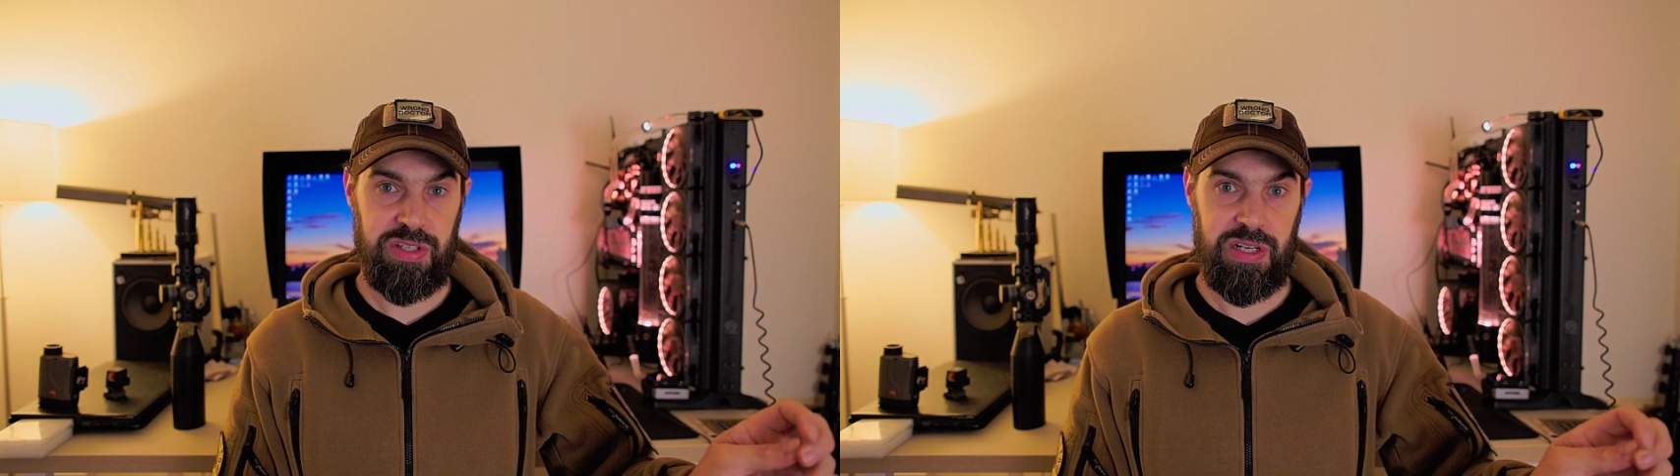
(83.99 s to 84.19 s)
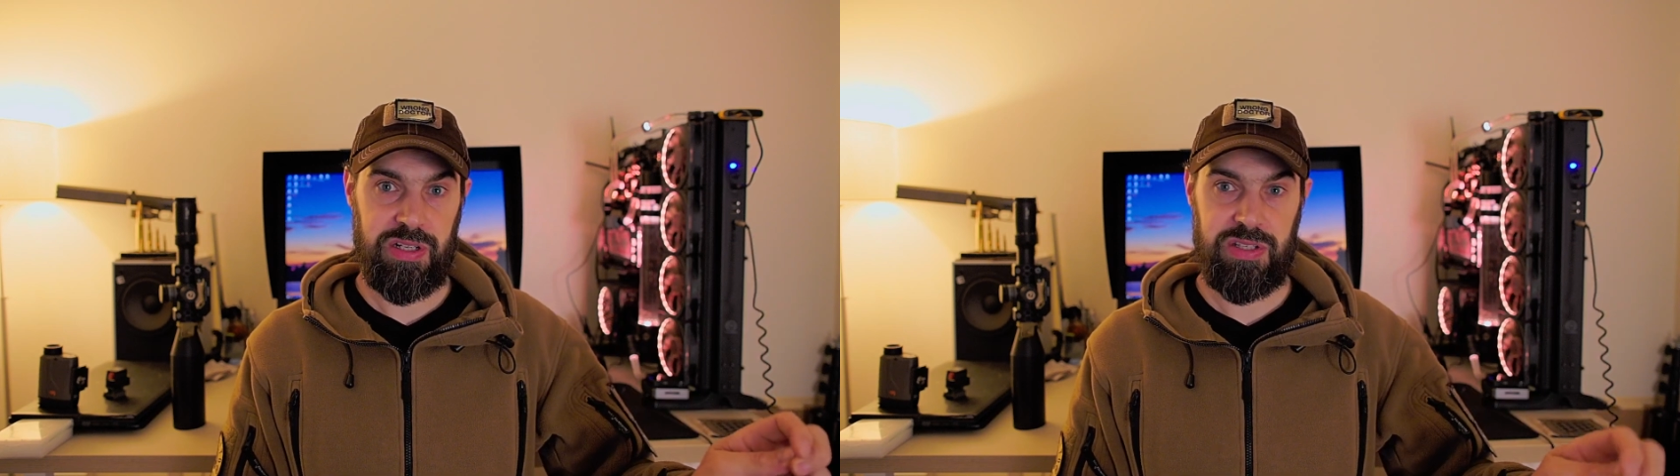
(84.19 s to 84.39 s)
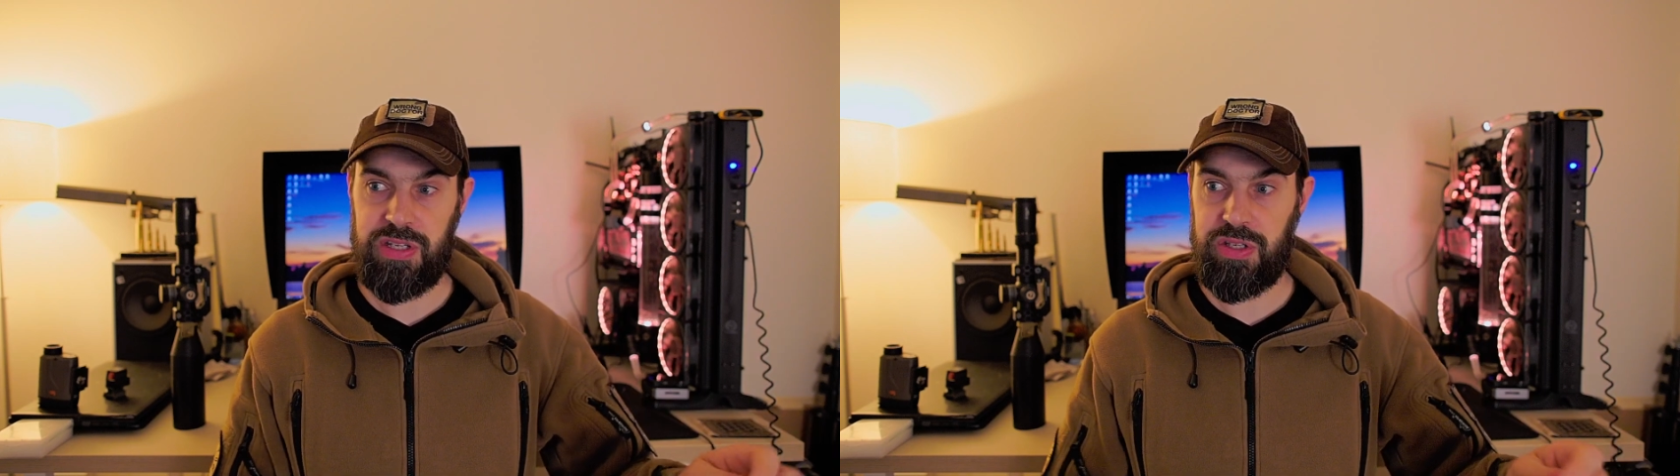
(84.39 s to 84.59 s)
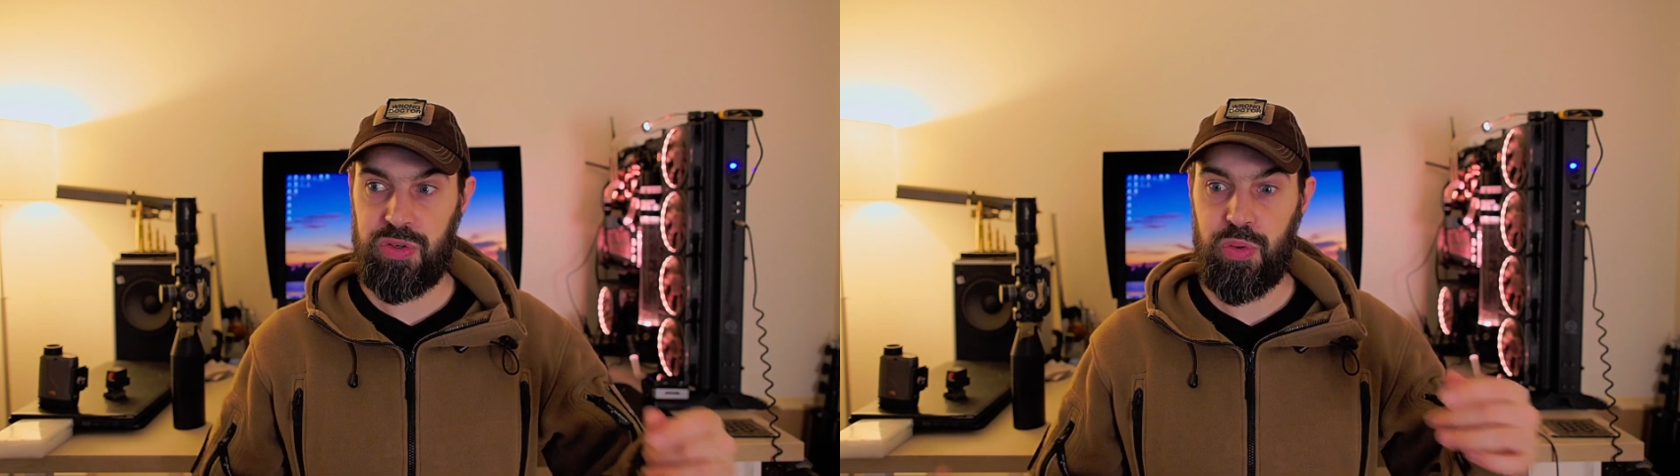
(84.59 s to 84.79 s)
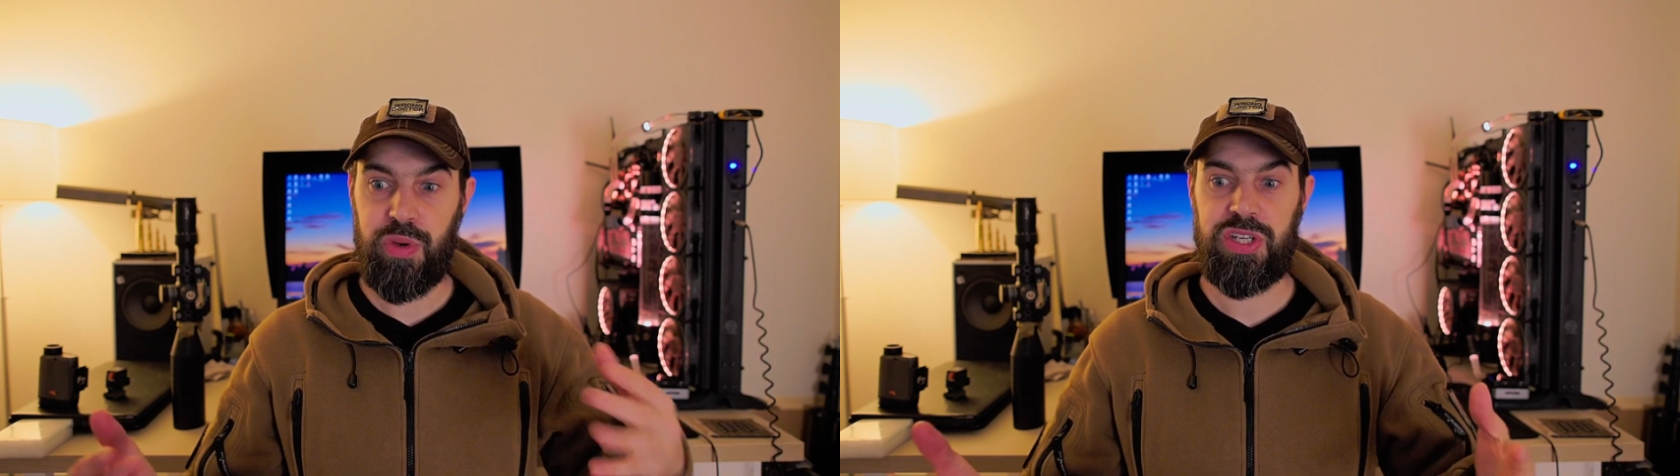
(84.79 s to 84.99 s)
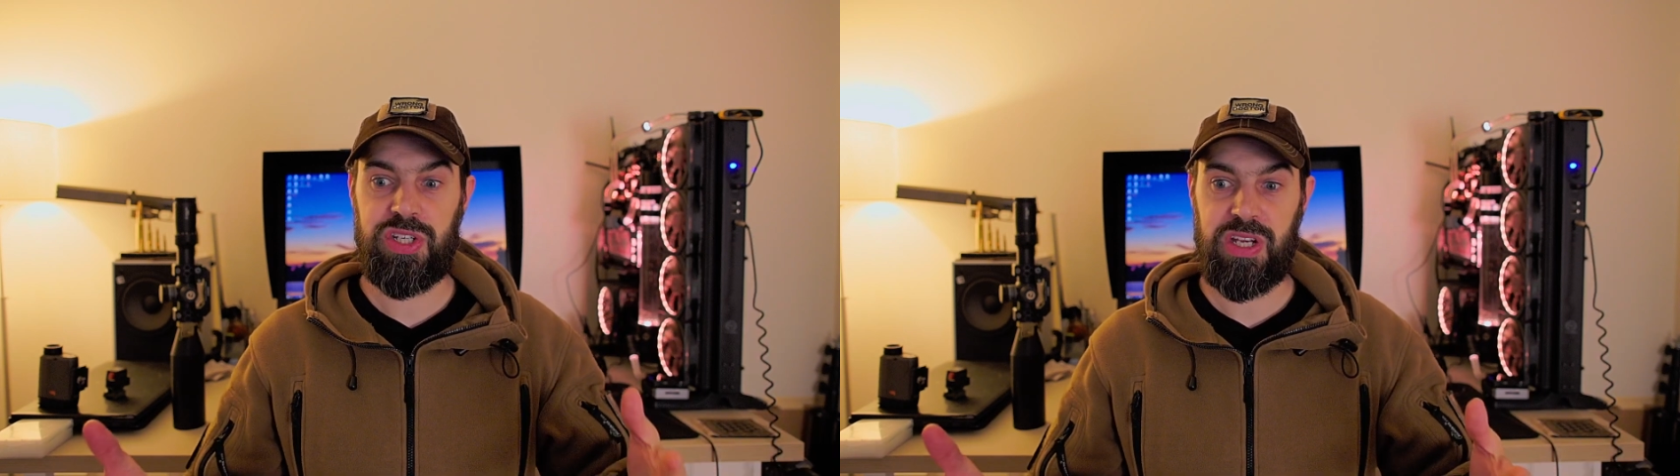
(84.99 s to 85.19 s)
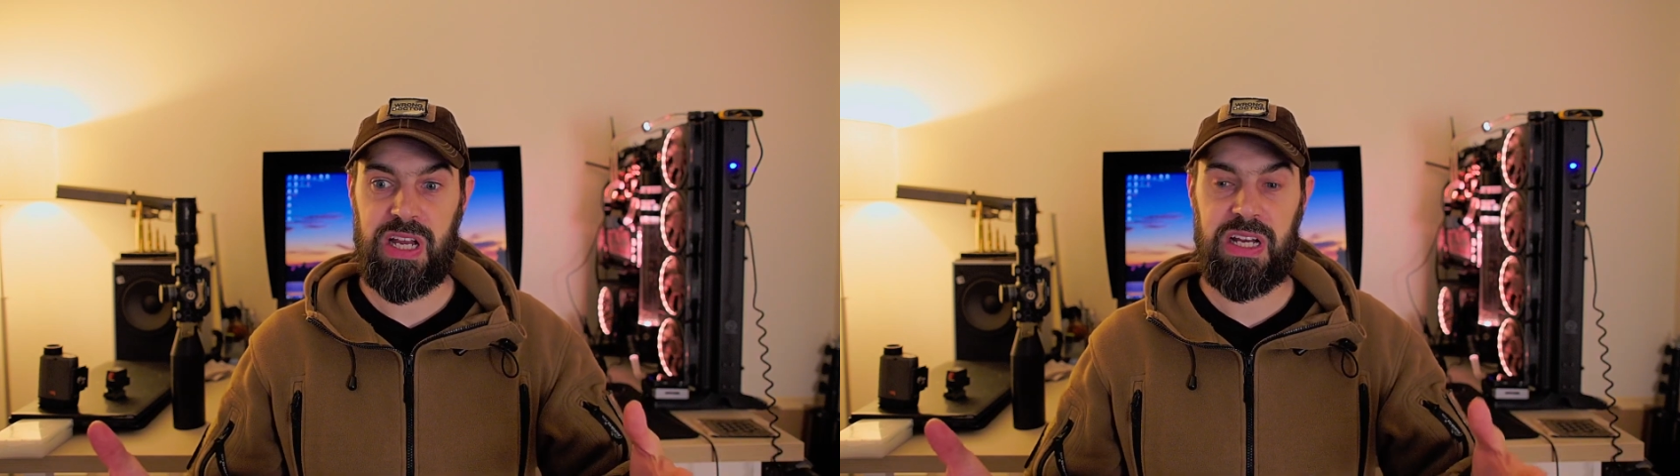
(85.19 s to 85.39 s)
yards and you wish,